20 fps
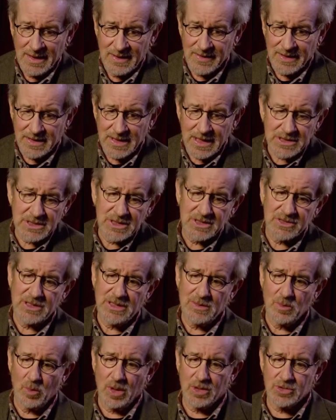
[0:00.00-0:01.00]
The kitchen
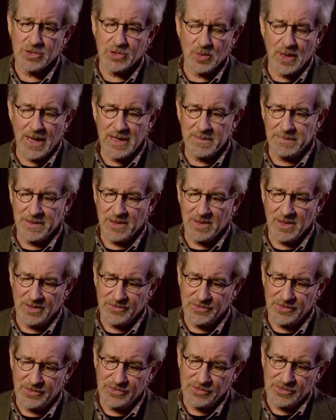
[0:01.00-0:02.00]
scene works great
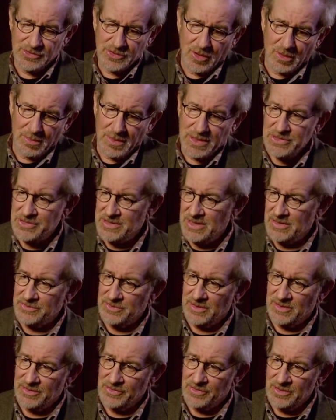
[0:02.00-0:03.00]
because there's so much
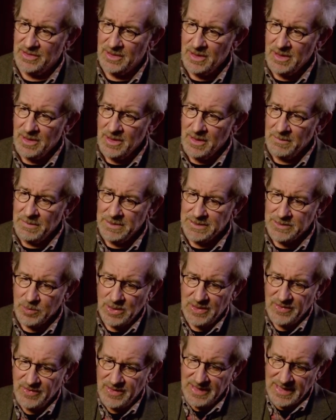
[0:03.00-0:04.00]
distance
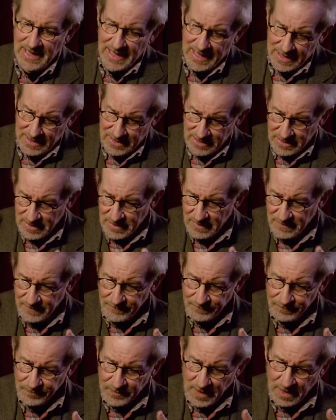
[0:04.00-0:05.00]
between the end
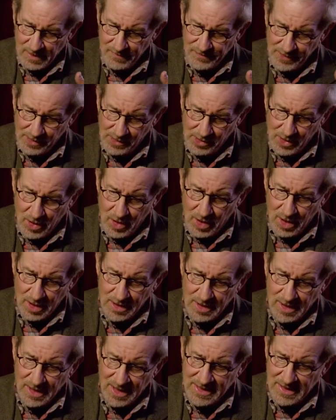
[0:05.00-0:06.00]
of the
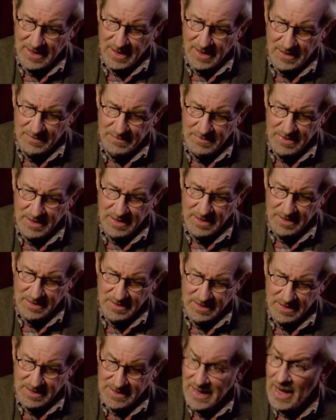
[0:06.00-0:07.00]
long
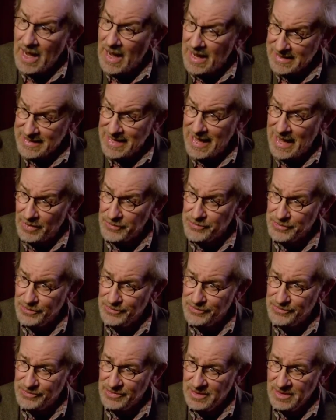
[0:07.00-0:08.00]

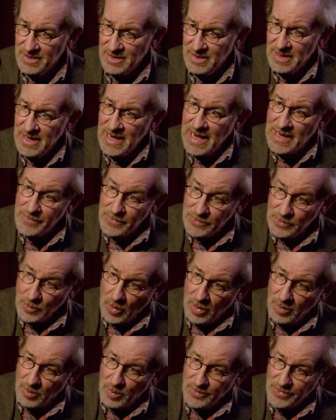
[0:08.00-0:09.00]
counters and the
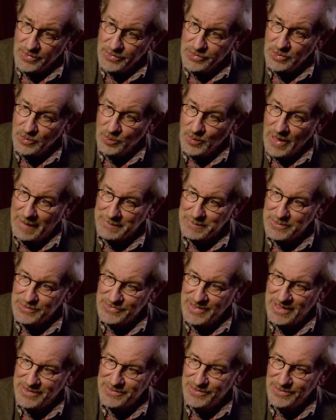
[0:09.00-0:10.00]
door where the two
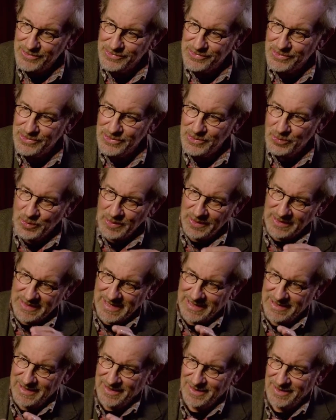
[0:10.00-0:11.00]
raptors enter. So you really
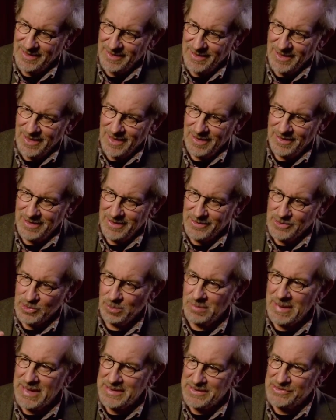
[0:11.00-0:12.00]
get a
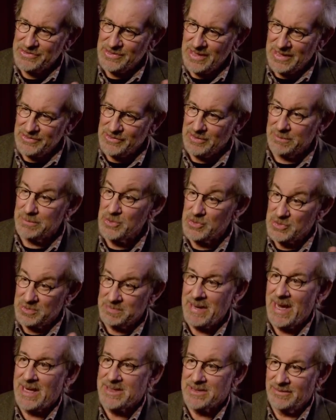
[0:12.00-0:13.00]
tremendous sense of
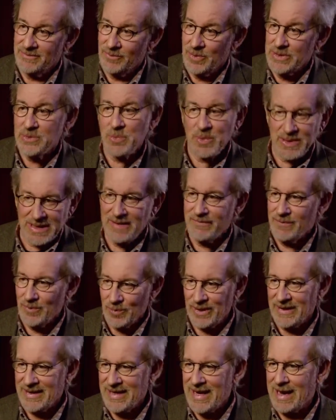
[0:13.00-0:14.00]
perspective, which we never
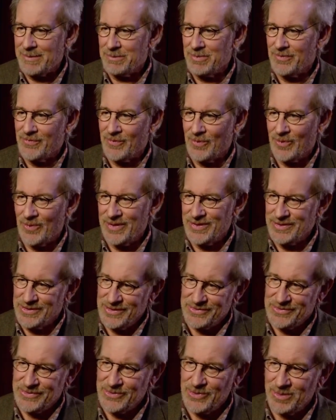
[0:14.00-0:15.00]
really had before in
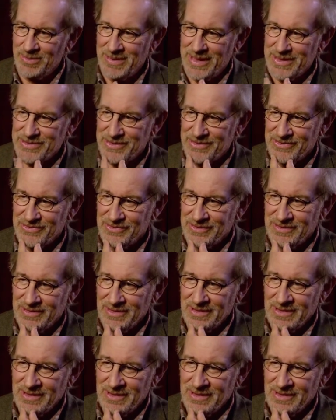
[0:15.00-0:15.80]
just two dimensions.